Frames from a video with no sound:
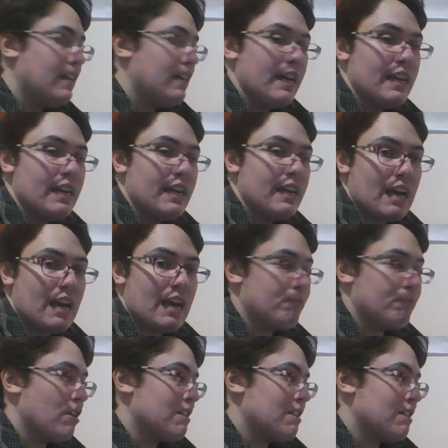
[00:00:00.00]
He had
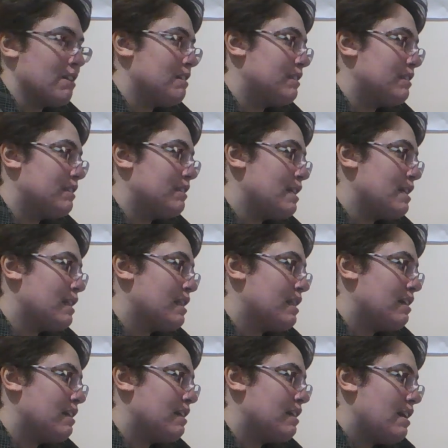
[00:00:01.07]
brushed his teeth
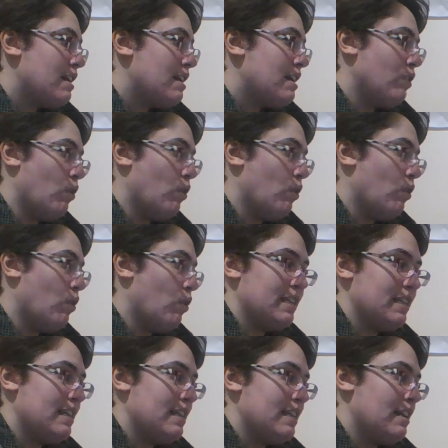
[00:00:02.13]
and only
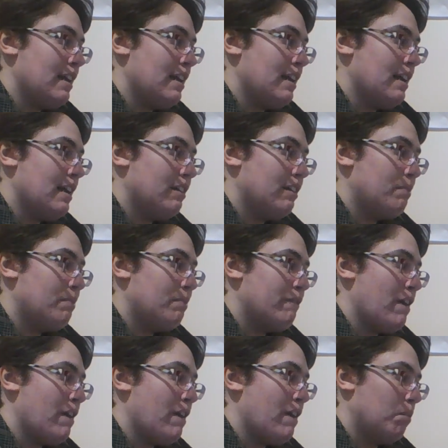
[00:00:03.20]
needed a little bit of
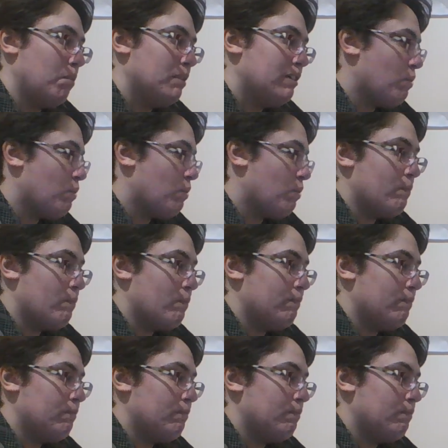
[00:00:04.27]
help
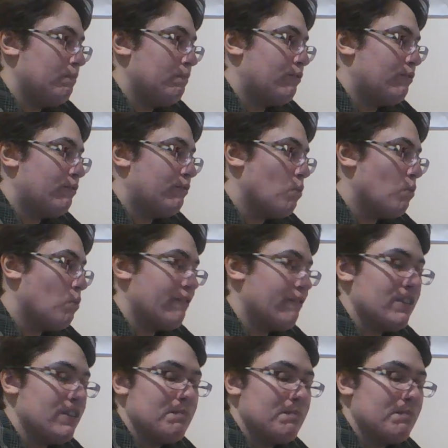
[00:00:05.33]
from one of
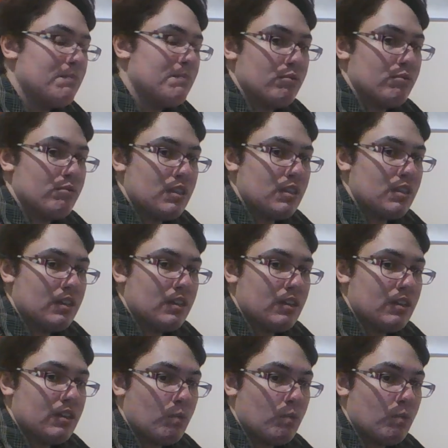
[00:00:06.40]
his mothers
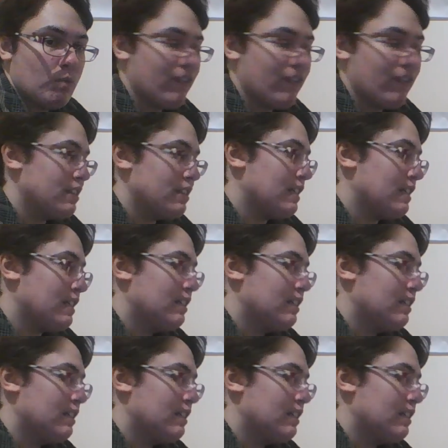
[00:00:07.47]
with flossing.